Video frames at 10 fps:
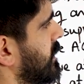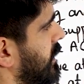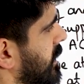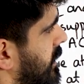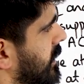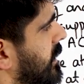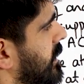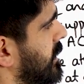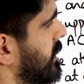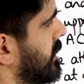
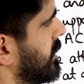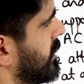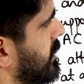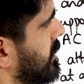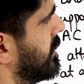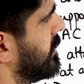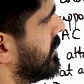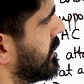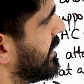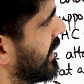
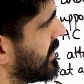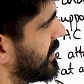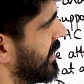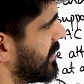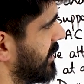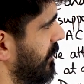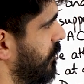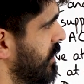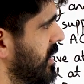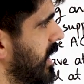Uh, I guess that's it
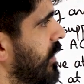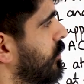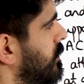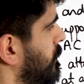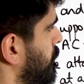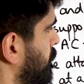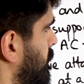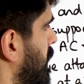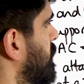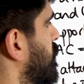for now.
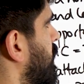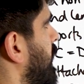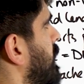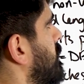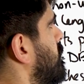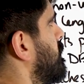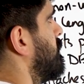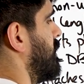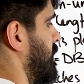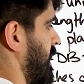Now let's look at
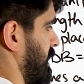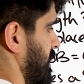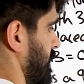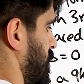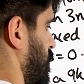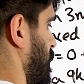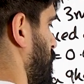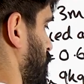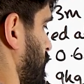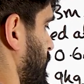the second
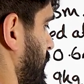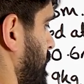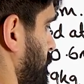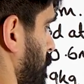situation, taking